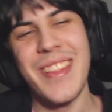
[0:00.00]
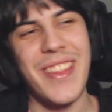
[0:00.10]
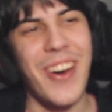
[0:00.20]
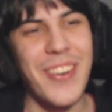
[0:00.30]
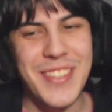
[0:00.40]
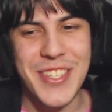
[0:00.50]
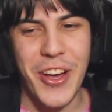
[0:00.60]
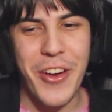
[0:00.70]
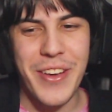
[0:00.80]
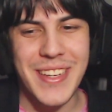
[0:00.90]
whole
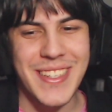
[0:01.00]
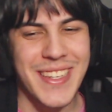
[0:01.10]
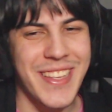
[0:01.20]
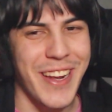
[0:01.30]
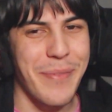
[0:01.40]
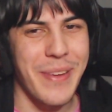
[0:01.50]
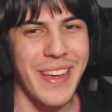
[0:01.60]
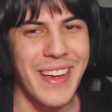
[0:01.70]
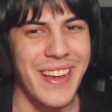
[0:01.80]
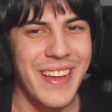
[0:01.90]
show, he's just gonna
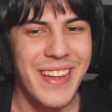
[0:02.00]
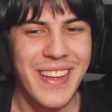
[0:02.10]
be